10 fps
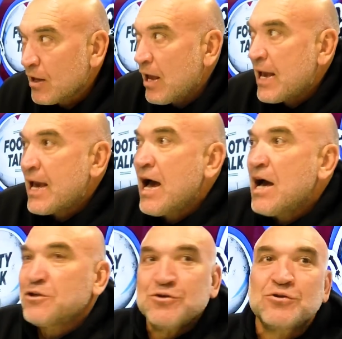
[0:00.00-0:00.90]
and
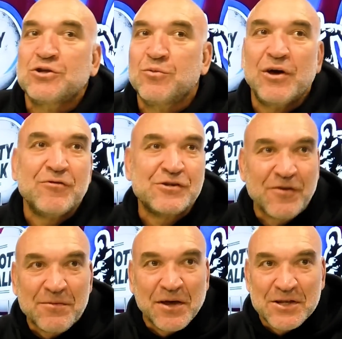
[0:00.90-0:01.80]
can't talk to whether his
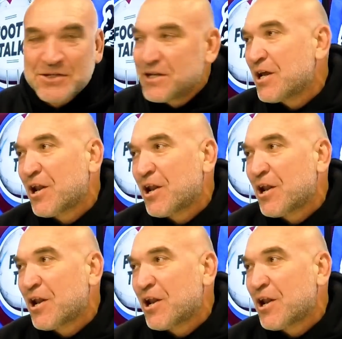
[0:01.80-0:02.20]
grandmother's sitting